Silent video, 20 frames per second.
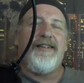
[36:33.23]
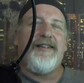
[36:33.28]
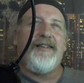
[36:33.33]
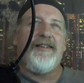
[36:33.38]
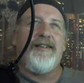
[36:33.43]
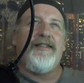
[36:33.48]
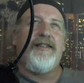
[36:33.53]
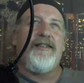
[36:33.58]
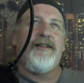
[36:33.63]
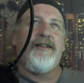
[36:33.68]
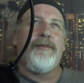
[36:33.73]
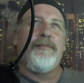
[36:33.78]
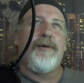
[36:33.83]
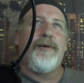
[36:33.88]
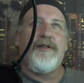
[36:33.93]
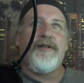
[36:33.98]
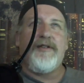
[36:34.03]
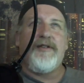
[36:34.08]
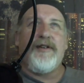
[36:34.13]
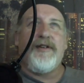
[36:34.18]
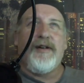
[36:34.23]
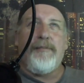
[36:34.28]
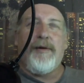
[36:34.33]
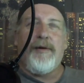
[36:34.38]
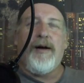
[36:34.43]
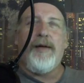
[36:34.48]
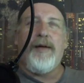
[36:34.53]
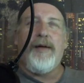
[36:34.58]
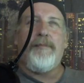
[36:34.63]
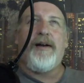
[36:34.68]
The slippers in the
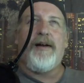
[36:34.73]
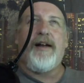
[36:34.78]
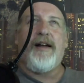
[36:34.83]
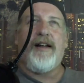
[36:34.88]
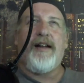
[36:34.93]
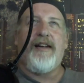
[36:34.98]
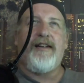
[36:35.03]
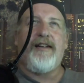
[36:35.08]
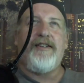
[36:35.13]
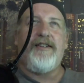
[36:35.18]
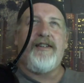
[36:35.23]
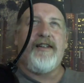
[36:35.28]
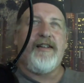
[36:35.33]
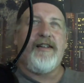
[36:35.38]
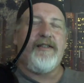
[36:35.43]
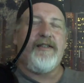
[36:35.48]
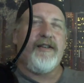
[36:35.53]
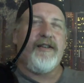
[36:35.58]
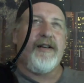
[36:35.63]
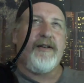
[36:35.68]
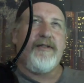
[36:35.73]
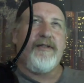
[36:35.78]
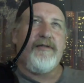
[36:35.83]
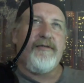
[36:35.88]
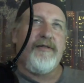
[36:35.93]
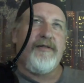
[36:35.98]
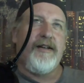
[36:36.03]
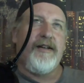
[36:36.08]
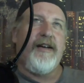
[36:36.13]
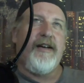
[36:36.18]
pipe analogy. It's like,
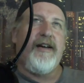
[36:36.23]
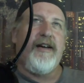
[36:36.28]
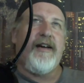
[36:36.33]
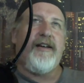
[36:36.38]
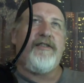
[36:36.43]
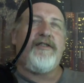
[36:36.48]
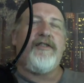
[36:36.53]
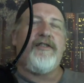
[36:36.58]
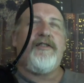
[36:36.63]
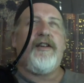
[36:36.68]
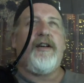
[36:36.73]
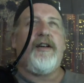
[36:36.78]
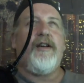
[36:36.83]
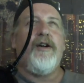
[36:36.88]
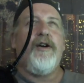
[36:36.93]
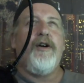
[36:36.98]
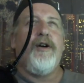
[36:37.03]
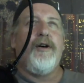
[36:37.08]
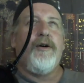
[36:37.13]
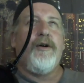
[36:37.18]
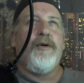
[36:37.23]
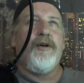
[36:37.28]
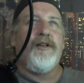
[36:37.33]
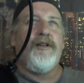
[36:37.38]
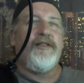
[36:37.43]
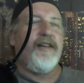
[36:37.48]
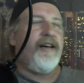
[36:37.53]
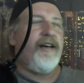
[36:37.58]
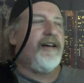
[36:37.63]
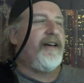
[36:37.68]
yeah, just like, who
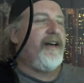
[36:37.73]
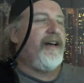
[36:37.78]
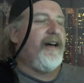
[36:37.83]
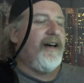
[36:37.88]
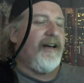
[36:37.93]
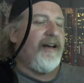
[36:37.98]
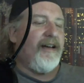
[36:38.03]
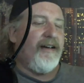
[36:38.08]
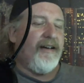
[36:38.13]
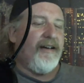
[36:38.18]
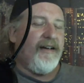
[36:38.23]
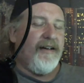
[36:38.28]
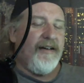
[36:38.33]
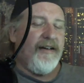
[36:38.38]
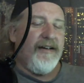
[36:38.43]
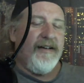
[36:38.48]
is that guy?